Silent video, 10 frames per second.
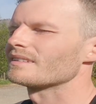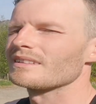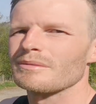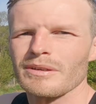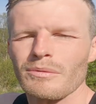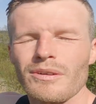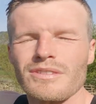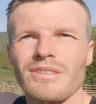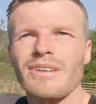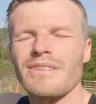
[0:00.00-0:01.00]
A little bit of
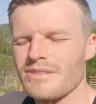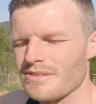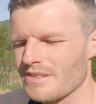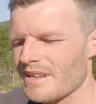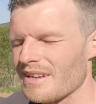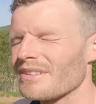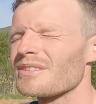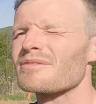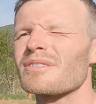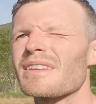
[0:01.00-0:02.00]
water noise just there on
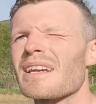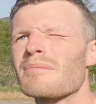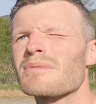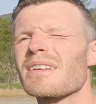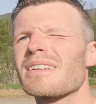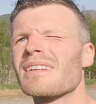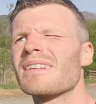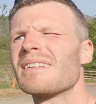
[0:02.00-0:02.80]
the front of the campsite.